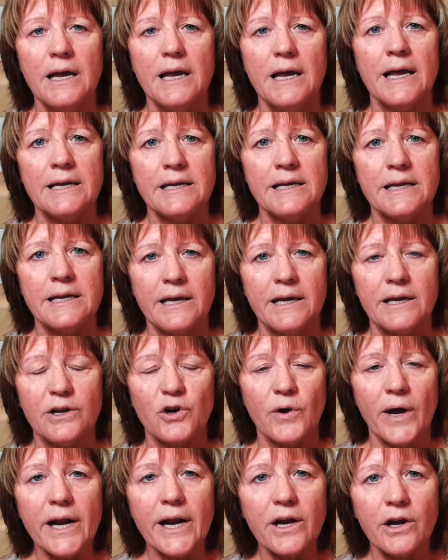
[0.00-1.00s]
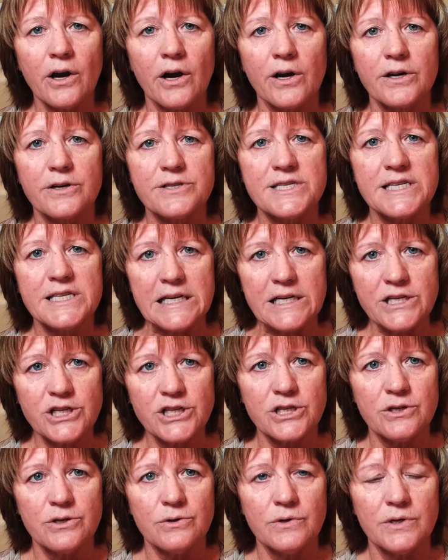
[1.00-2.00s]
and getting credit cards
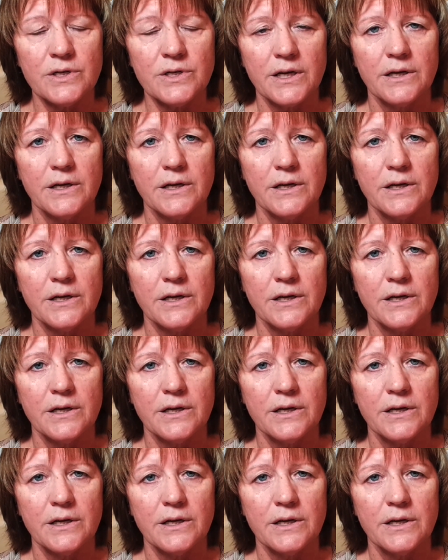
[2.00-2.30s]
issued